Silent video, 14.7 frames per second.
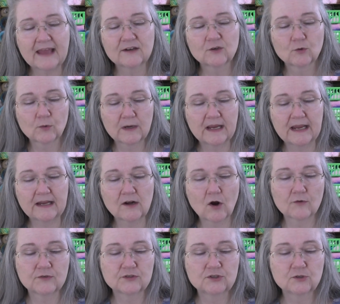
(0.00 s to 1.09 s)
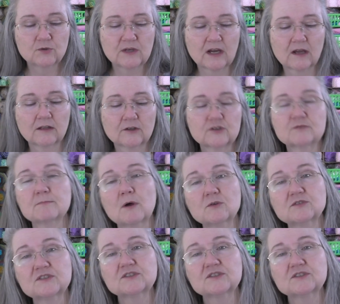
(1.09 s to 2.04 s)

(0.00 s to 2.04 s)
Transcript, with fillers: and green are the two colors most